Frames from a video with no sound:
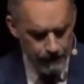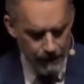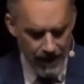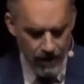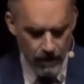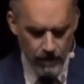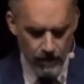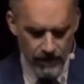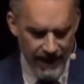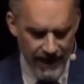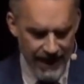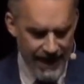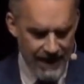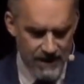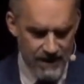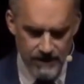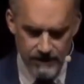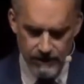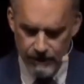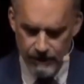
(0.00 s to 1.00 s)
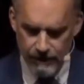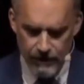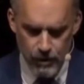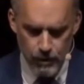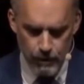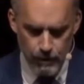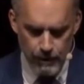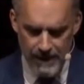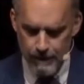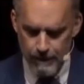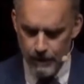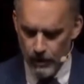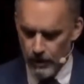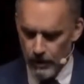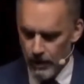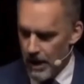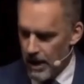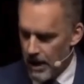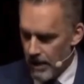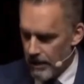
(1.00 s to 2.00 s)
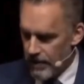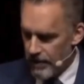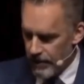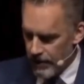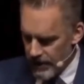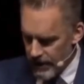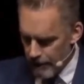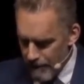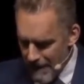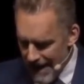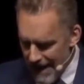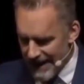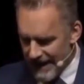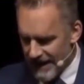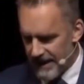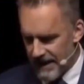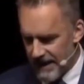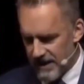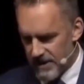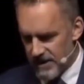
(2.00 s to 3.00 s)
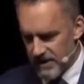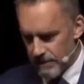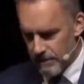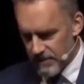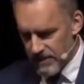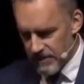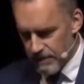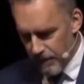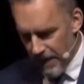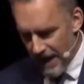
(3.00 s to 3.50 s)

power in the hands of a few people, the mechanisms